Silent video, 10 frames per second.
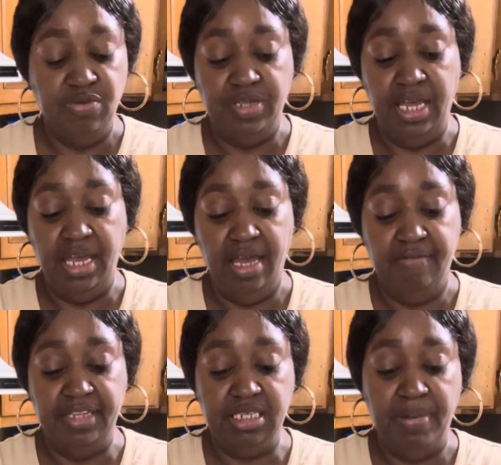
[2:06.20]
when they have
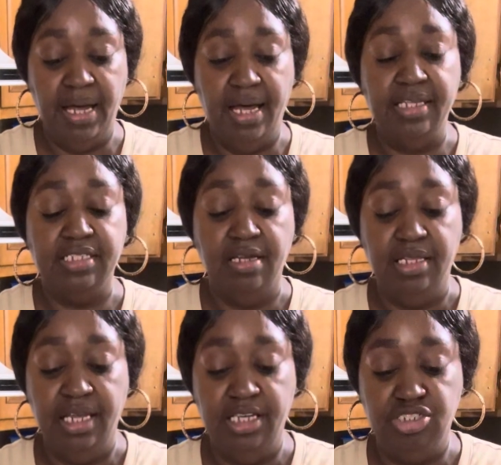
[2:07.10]
the spots,
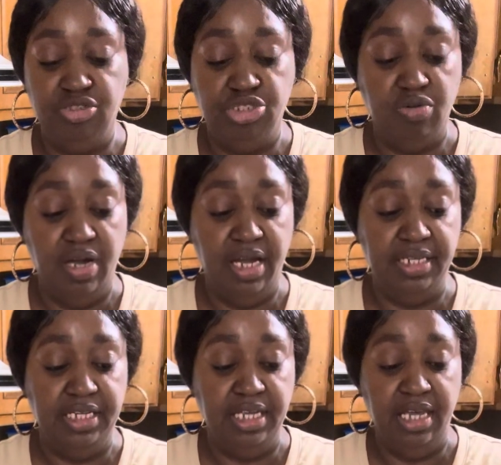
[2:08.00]
unless you're trying to
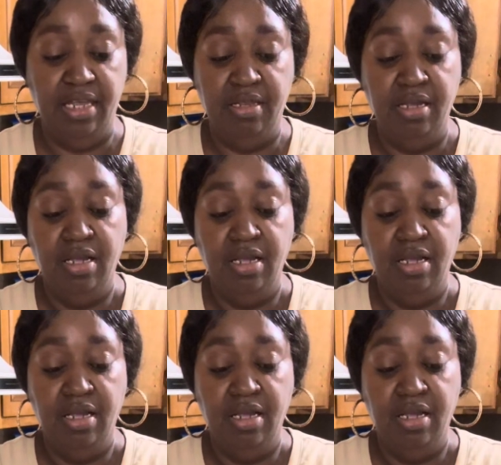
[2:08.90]
get